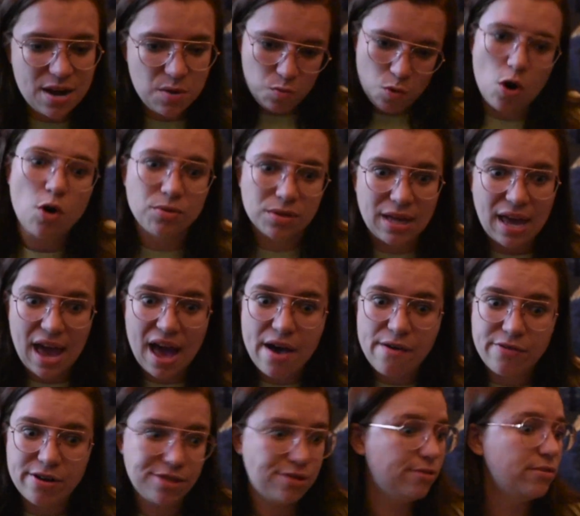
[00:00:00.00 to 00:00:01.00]
and we're only
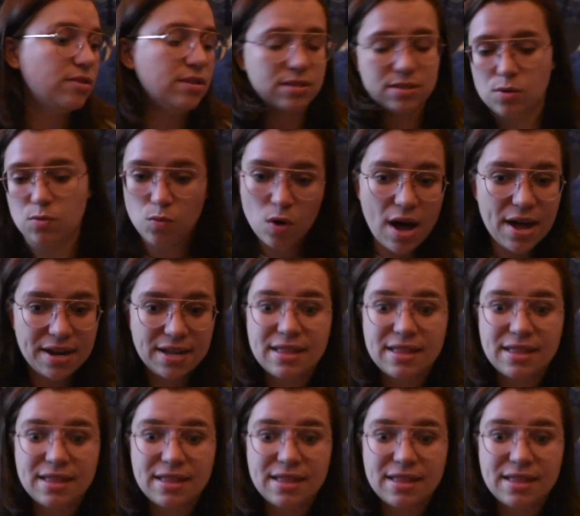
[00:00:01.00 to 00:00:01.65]
halfway through season 1,